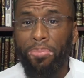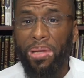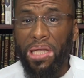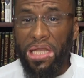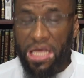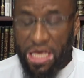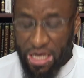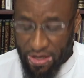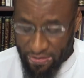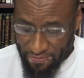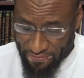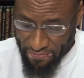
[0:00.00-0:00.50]

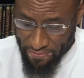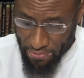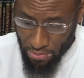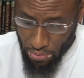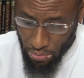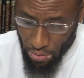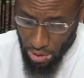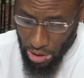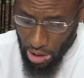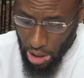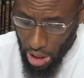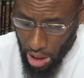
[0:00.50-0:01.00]
believe.
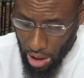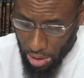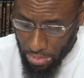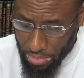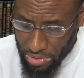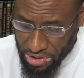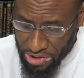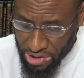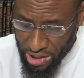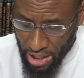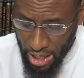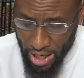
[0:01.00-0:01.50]
Wallahu
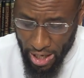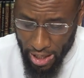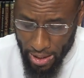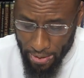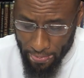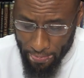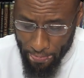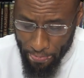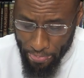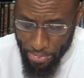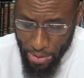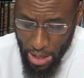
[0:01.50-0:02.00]

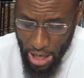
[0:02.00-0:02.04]
musta'an.